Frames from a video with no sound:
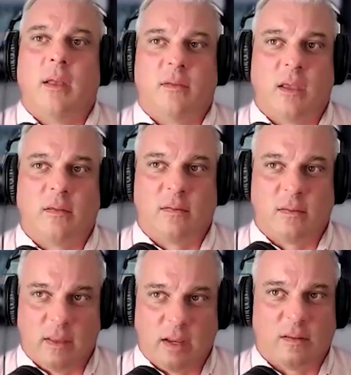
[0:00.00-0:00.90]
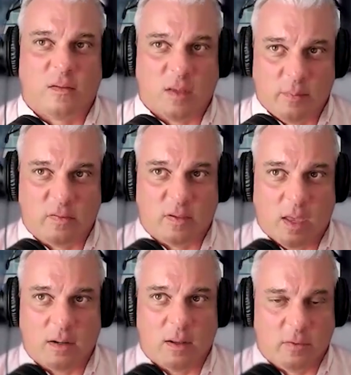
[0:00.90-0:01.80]
It's a select
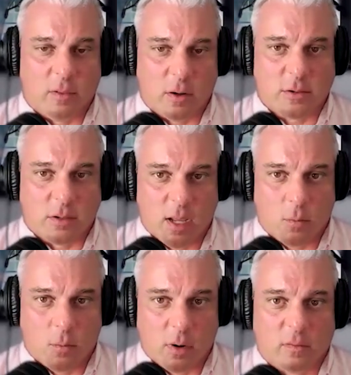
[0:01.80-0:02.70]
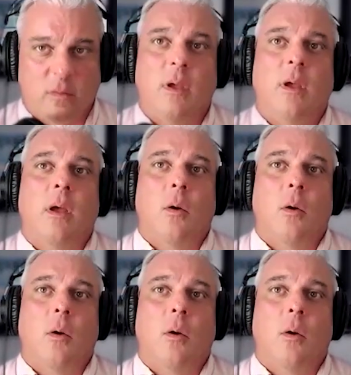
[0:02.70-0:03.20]
subset of the larger networks